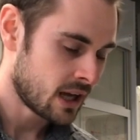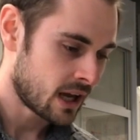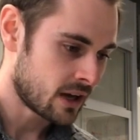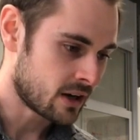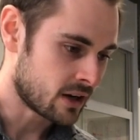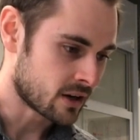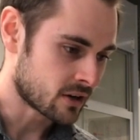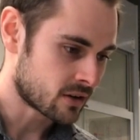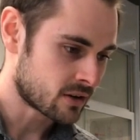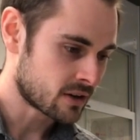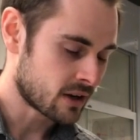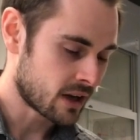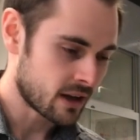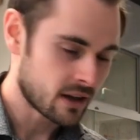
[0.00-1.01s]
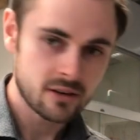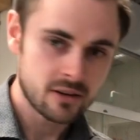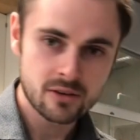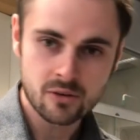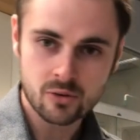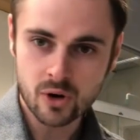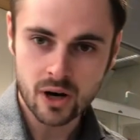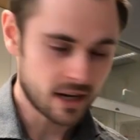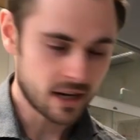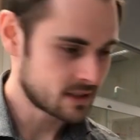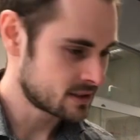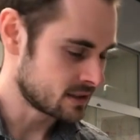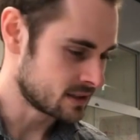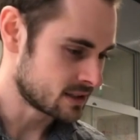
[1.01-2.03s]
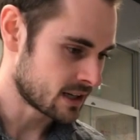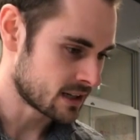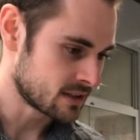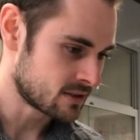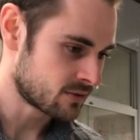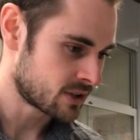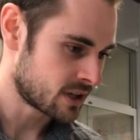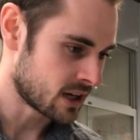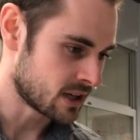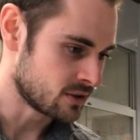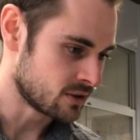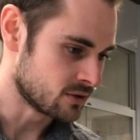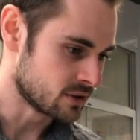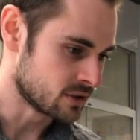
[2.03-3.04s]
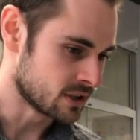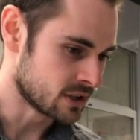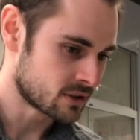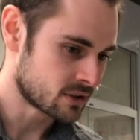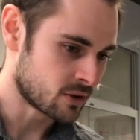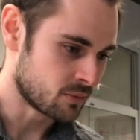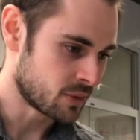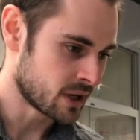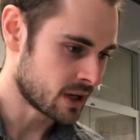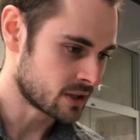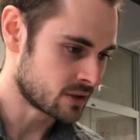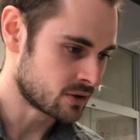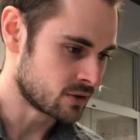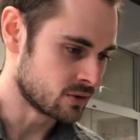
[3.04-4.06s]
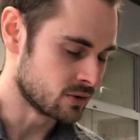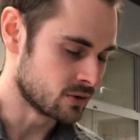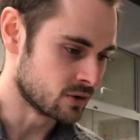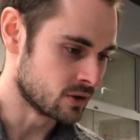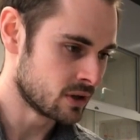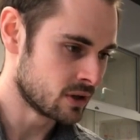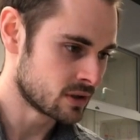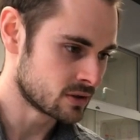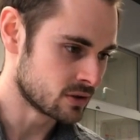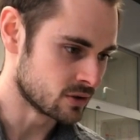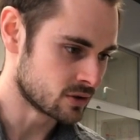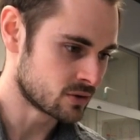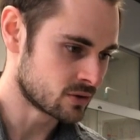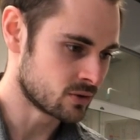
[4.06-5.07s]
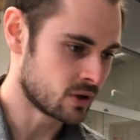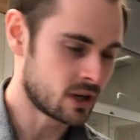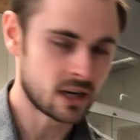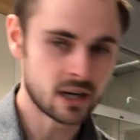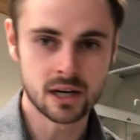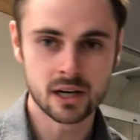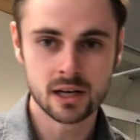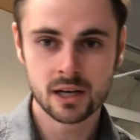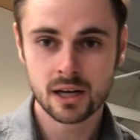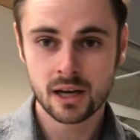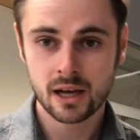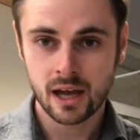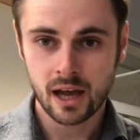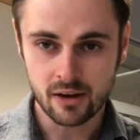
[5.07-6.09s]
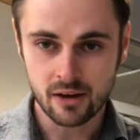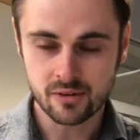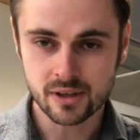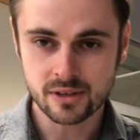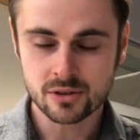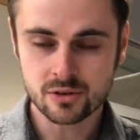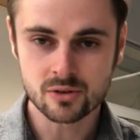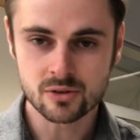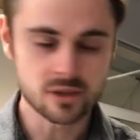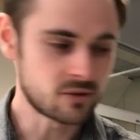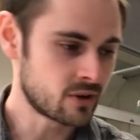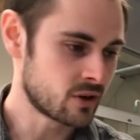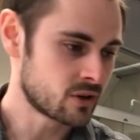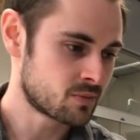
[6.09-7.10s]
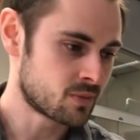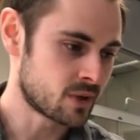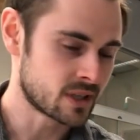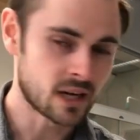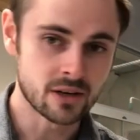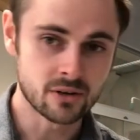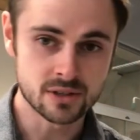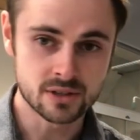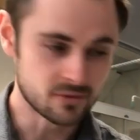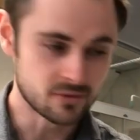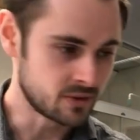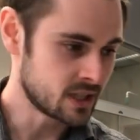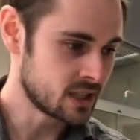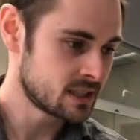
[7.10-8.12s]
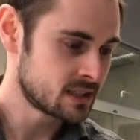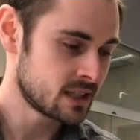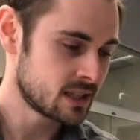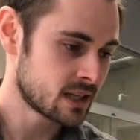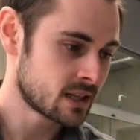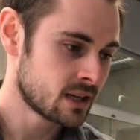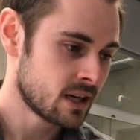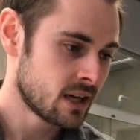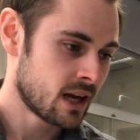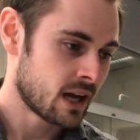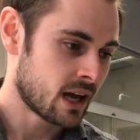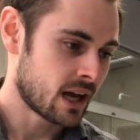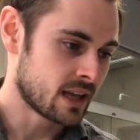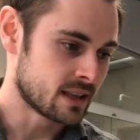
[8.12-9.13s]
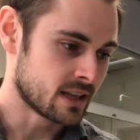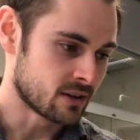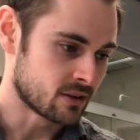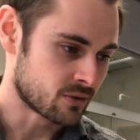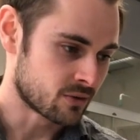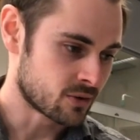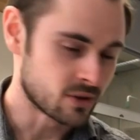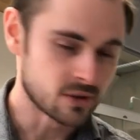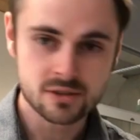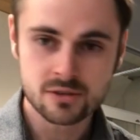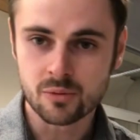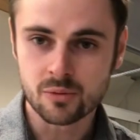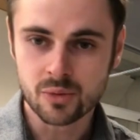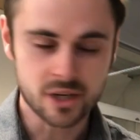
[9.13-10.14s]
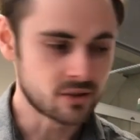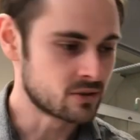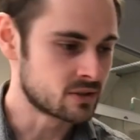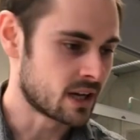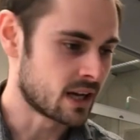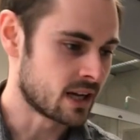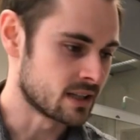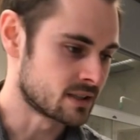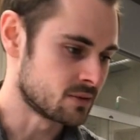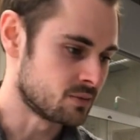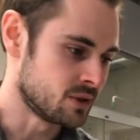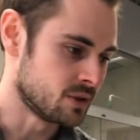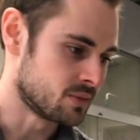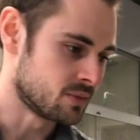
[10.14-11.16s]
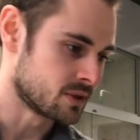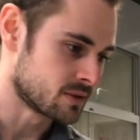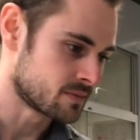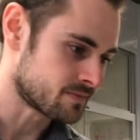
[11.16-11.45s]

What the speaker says: who are at the intensive care unit compared to those who are having the coronavirus but are not severely sick, and then of course compared to the healthy people.